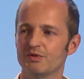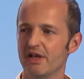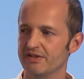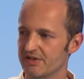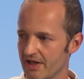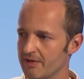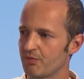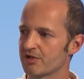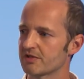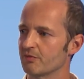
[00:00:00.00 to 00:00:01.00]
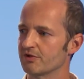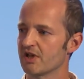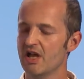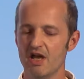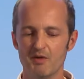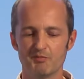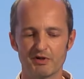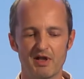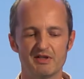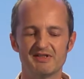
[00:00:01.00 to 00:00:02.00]
their design principles,
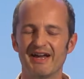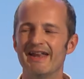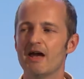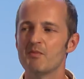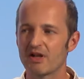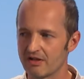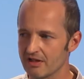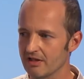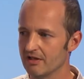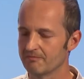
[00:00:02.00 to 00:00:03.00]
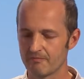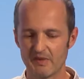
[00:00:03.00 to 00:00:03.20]
but dynamically,